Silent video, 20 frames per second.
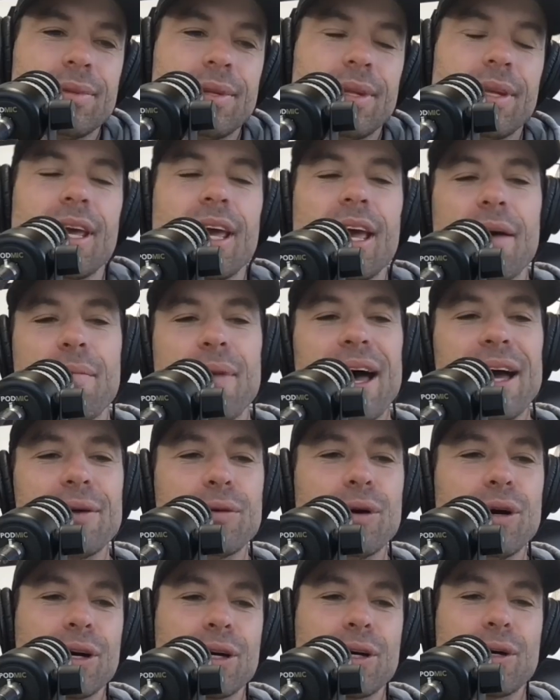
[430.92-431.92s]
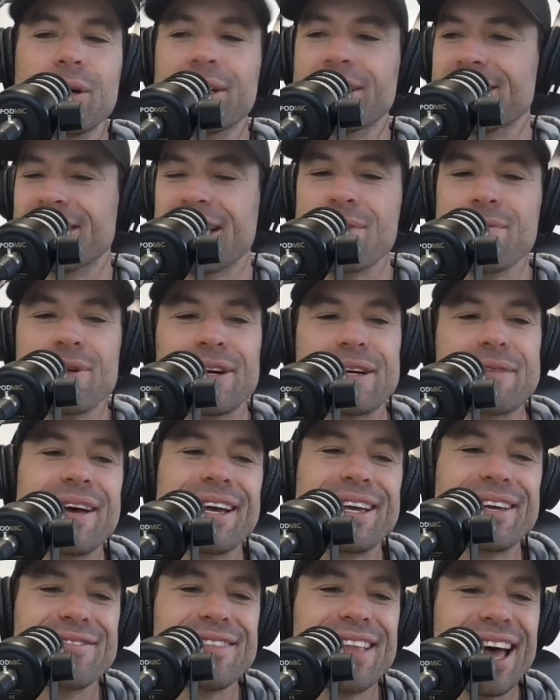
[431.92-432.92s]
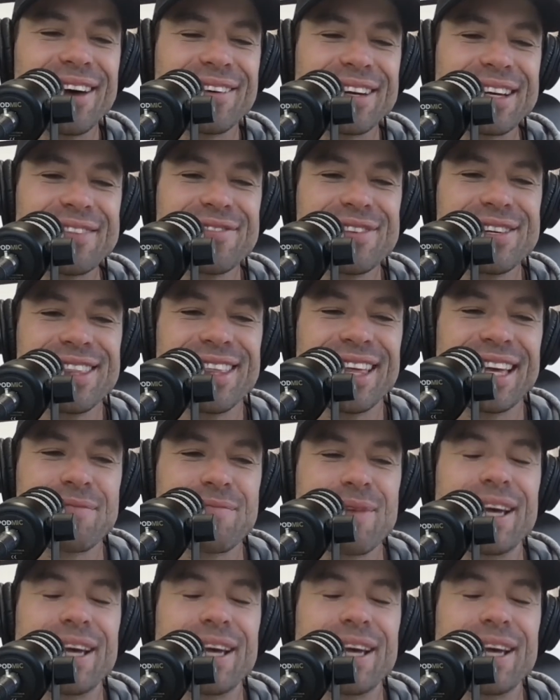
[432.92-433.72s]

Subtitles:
Yeah, mate. What quick summary, mate. You've nailed everything.